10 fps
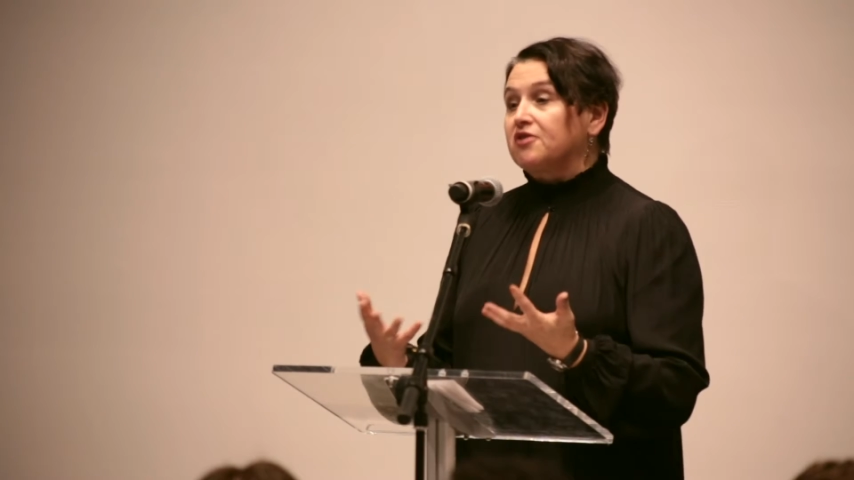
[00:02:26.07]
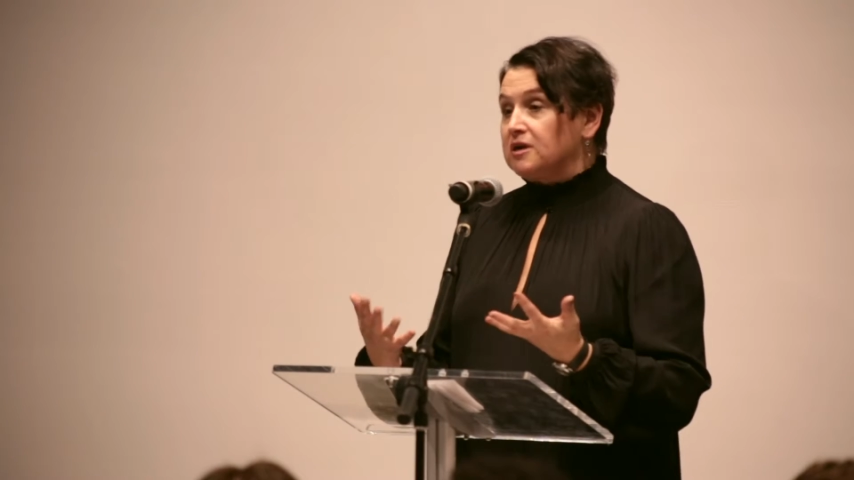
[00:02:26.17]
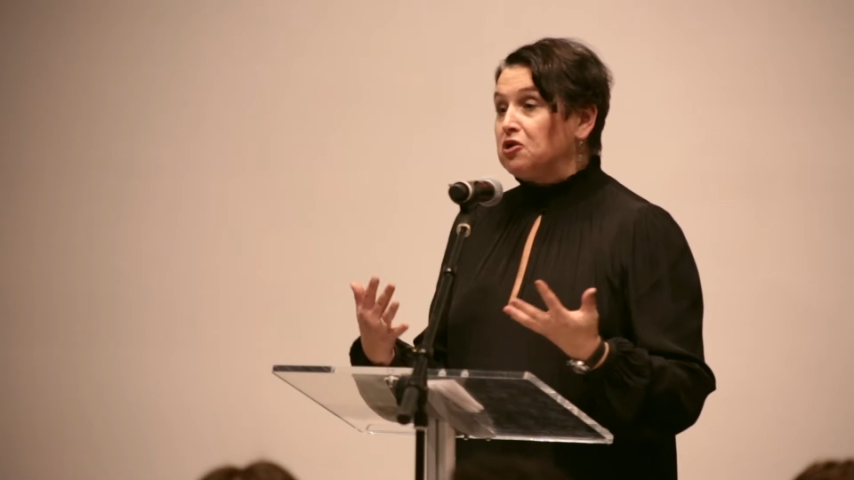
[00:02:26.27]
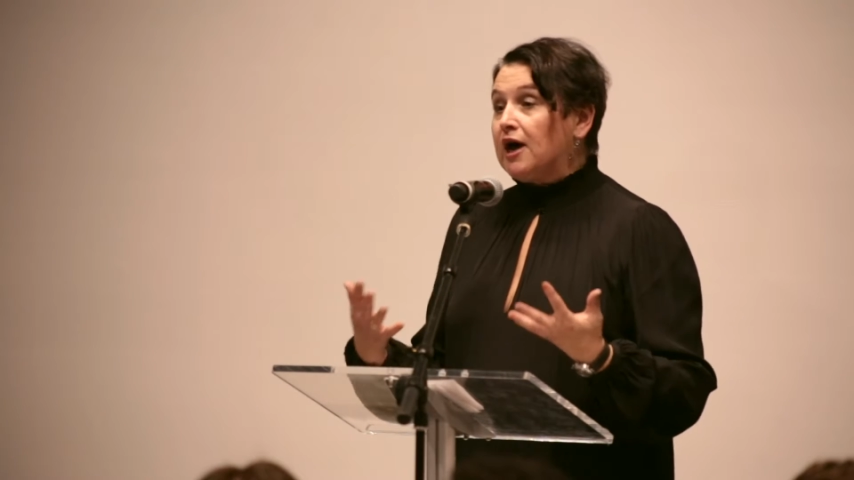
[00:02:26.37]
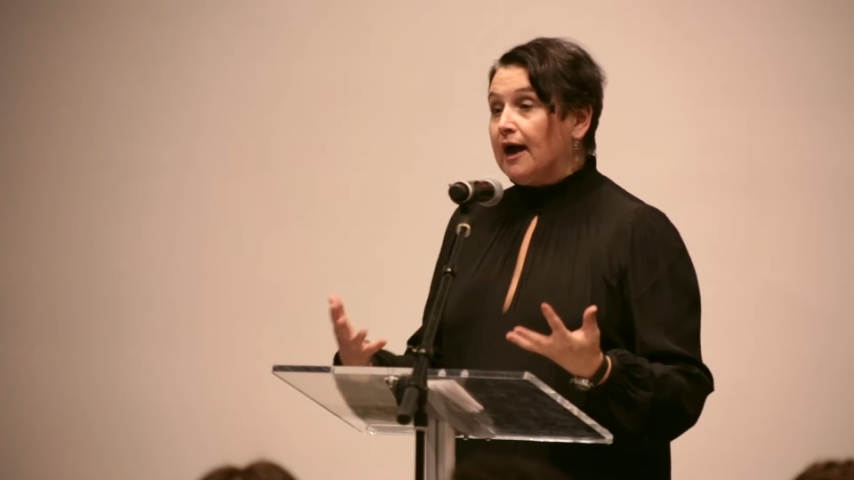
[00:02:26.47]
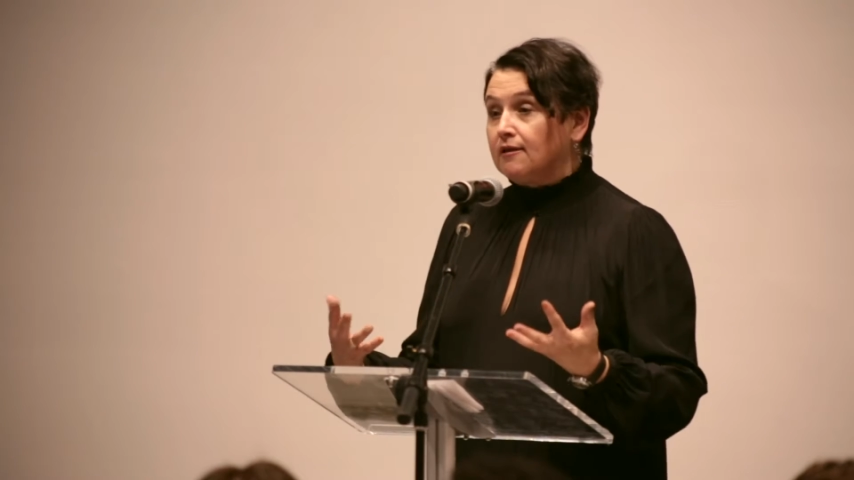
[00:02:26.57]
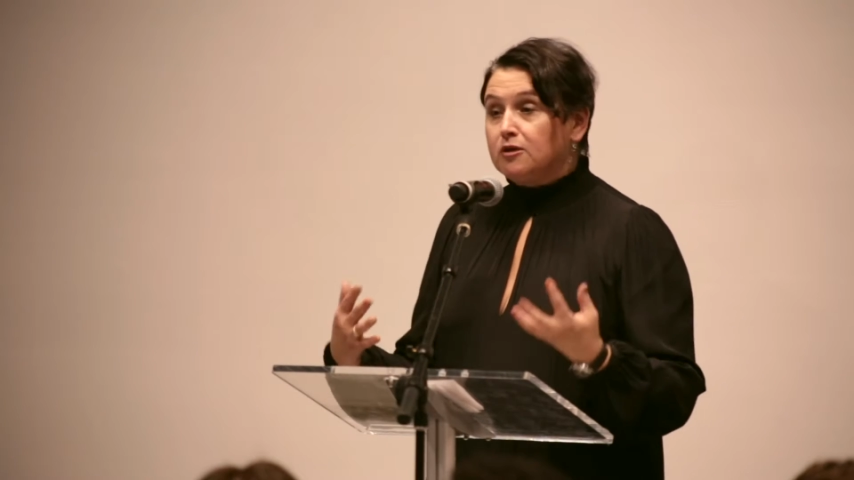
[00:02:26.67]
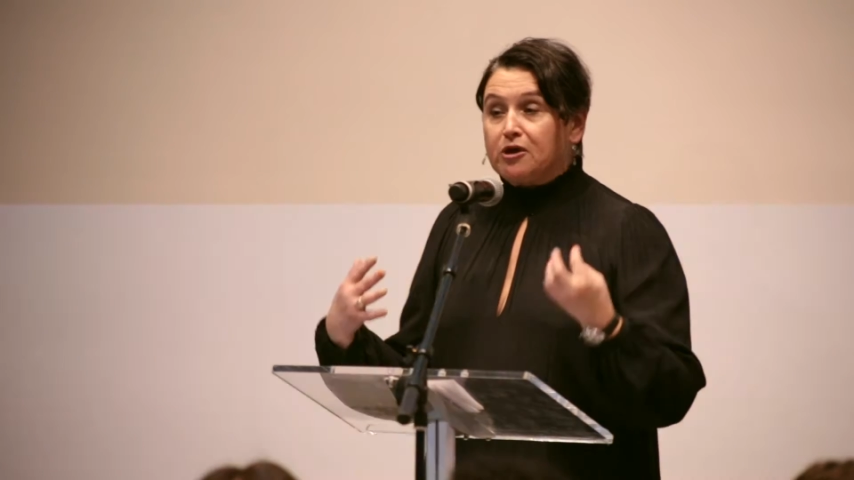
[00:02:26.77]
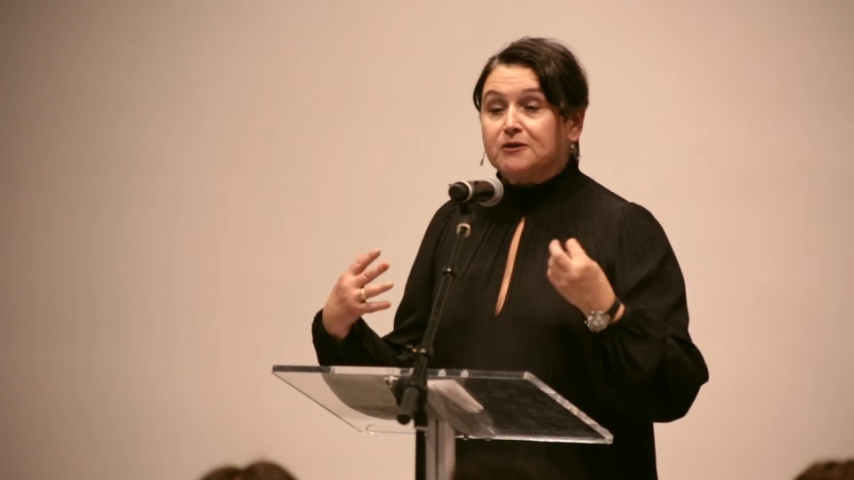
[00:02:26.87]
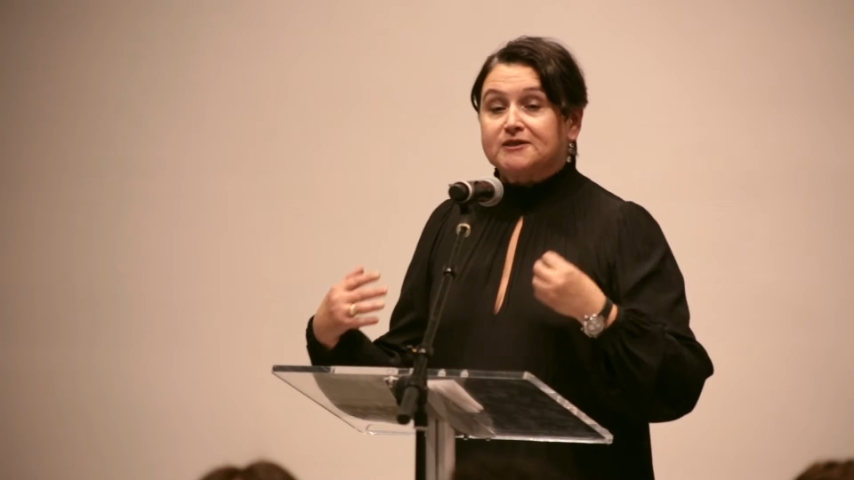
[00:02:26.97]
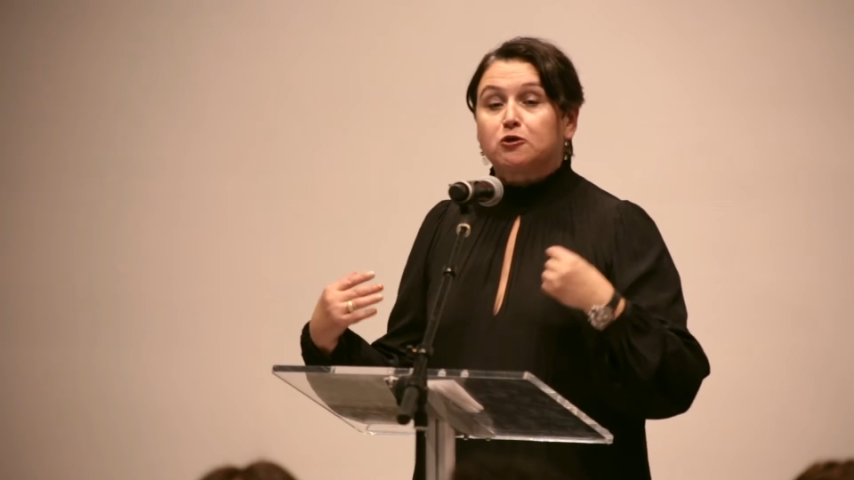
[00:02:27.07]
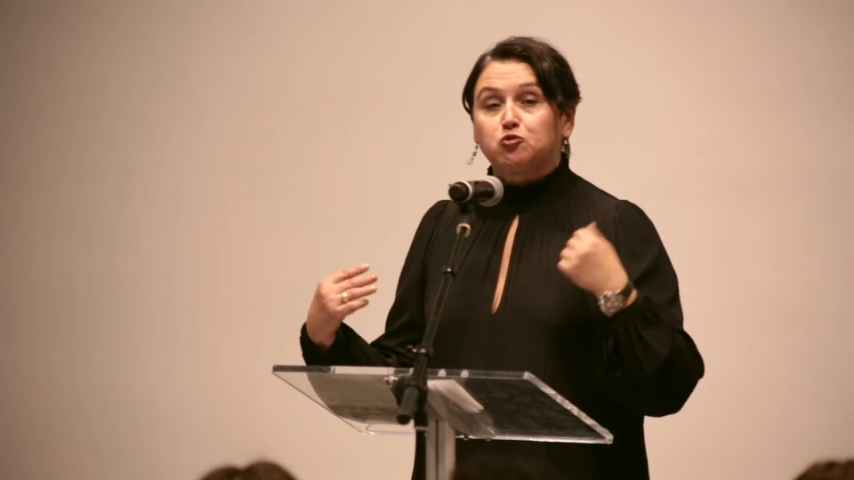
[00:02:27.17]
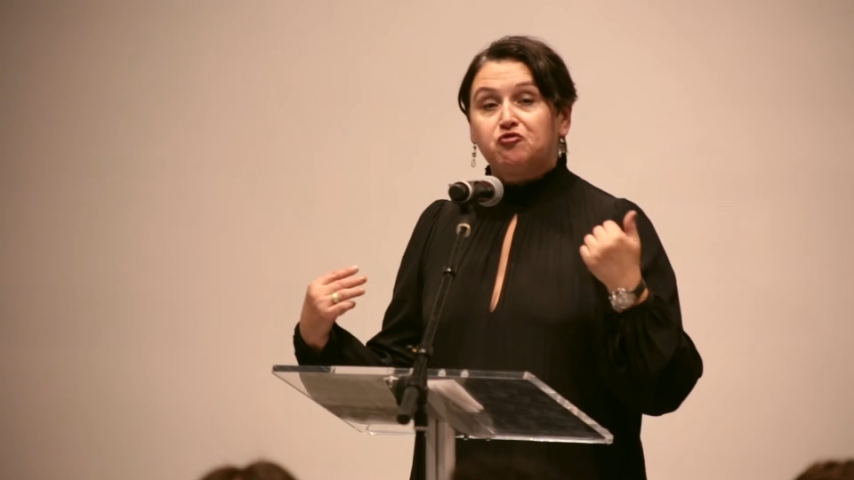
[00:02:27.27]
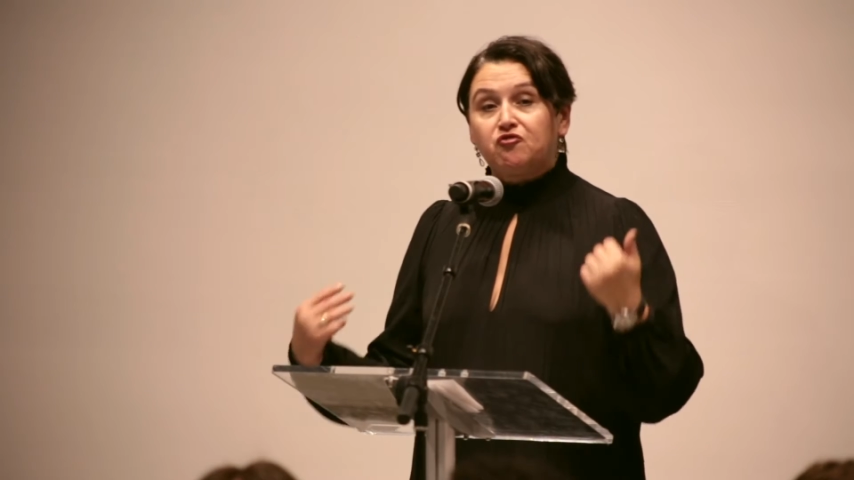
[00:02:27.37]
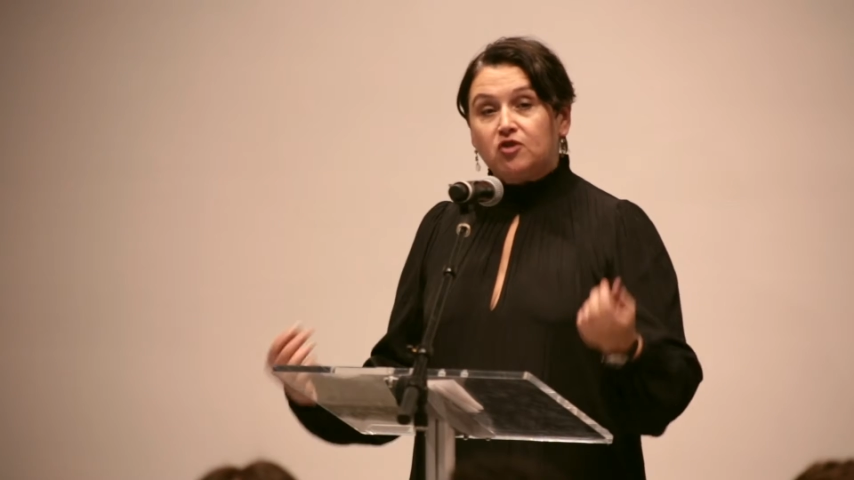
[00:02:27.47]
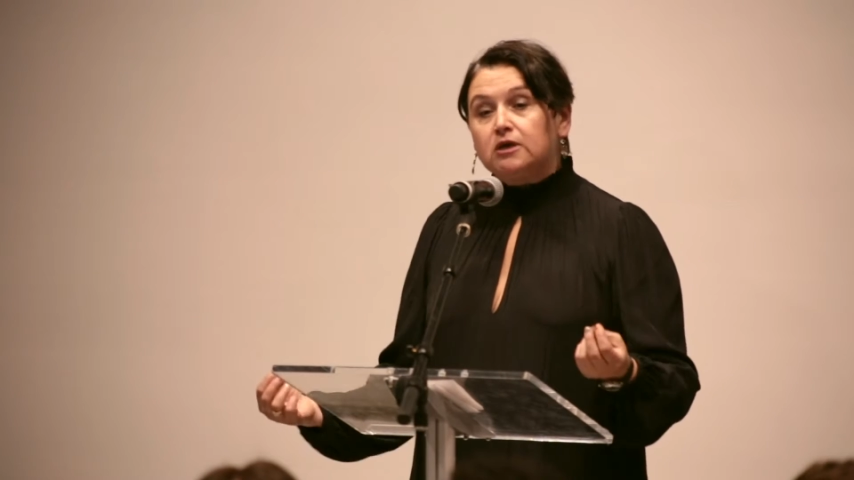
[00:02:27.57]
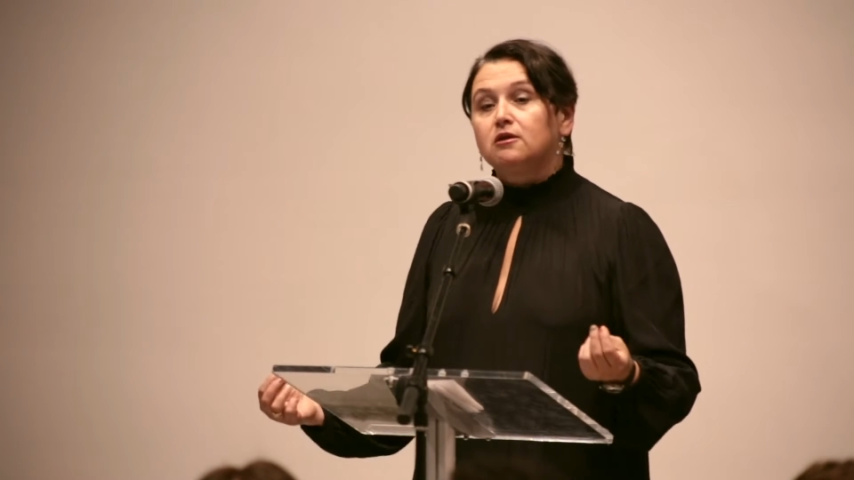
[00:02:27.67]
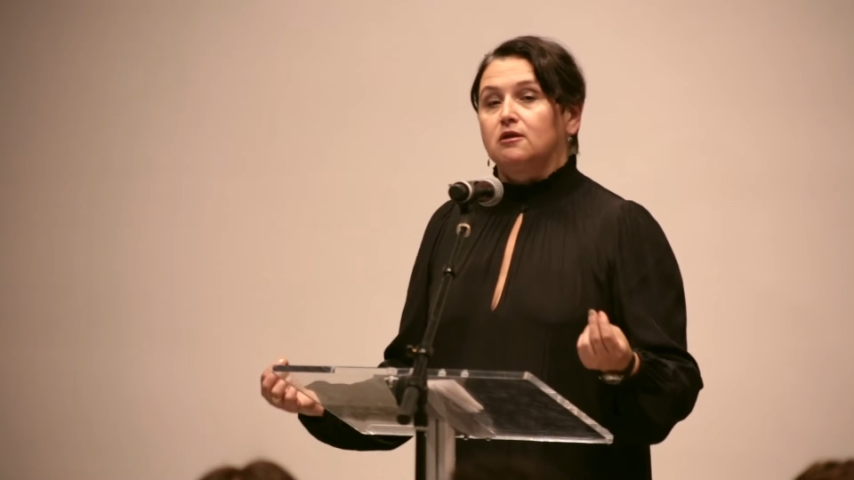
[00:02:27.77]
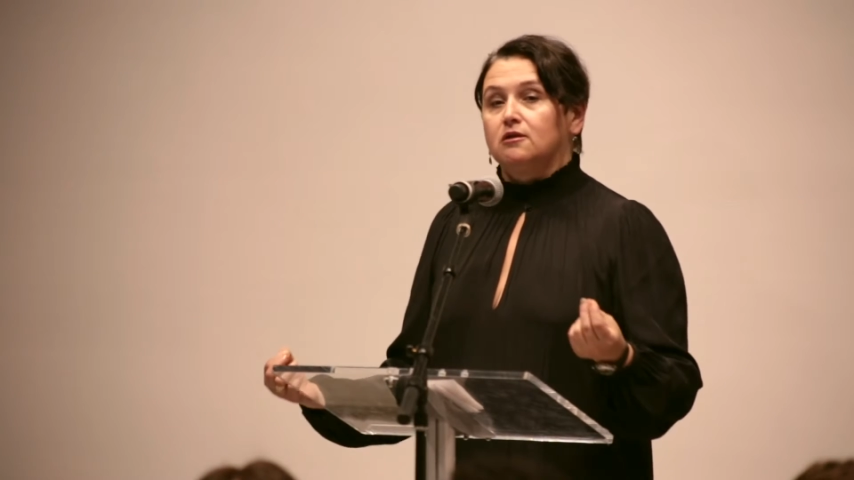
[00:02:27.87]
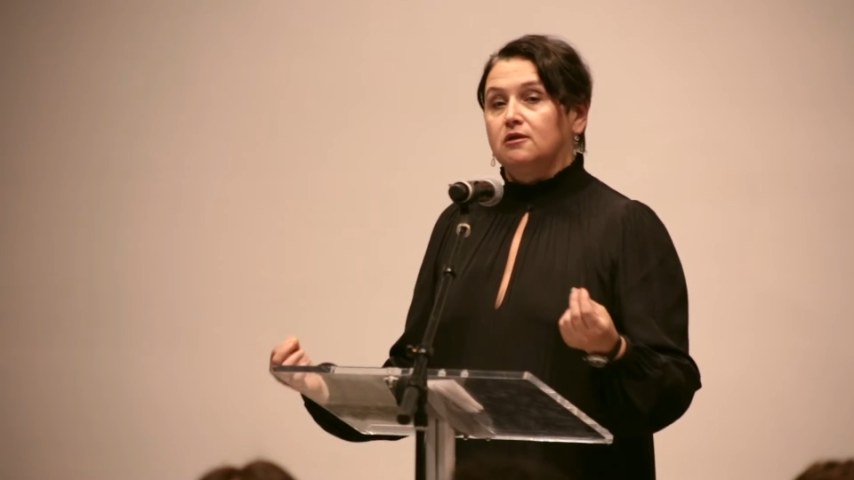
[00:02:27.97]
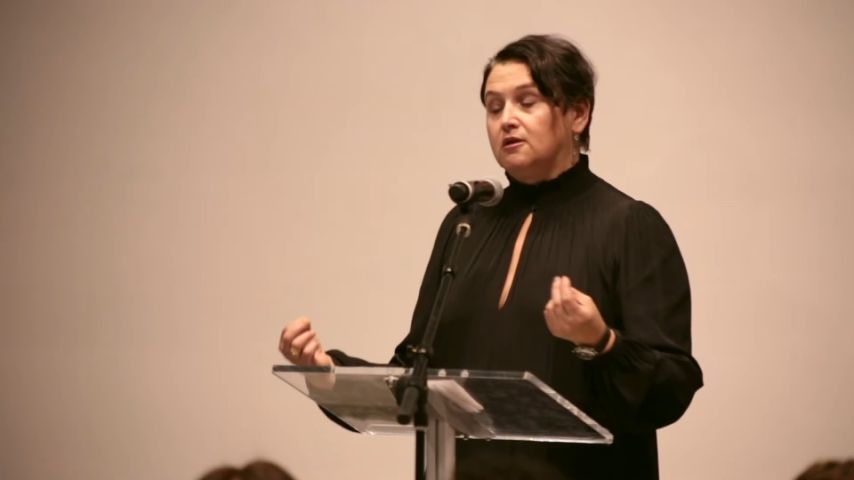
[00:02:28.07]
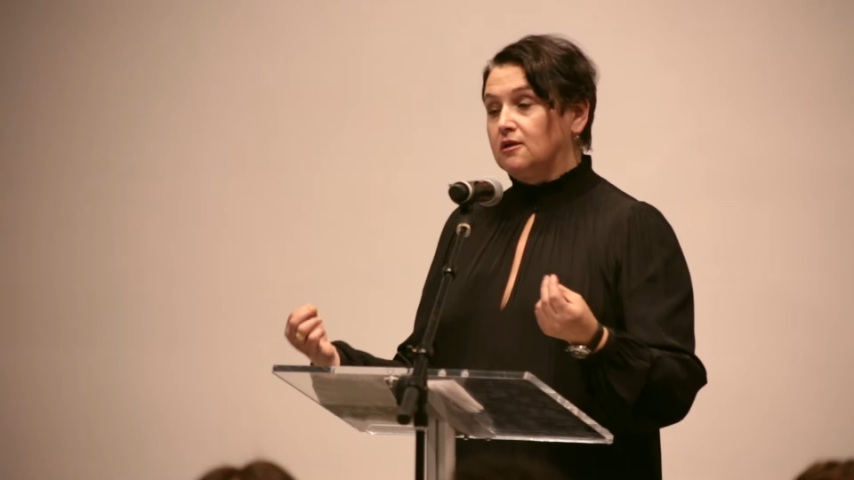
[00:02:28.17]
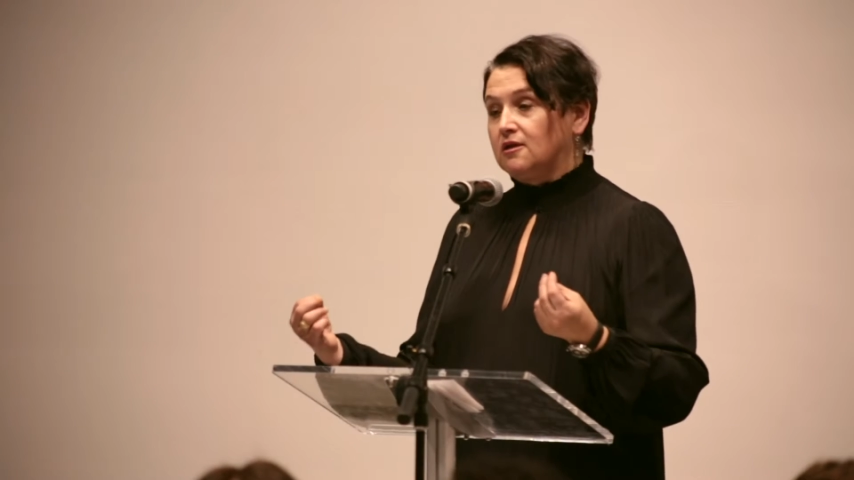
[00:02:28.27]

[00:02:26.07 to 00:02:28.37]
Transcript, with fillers: incredible highlight because I could feel